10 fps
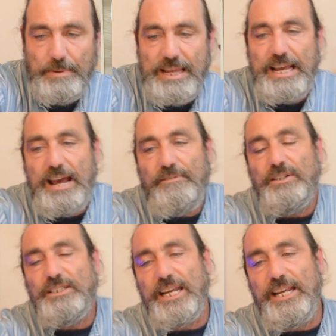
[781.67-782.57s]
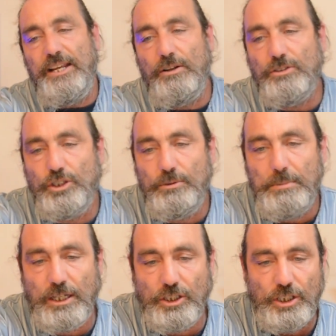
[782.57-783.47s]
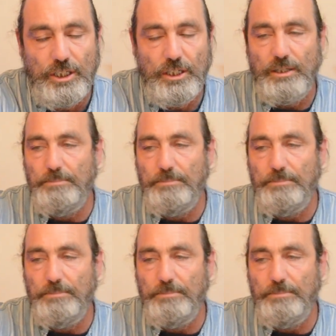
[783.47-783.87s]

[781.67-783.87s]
Be careful of taking on too much.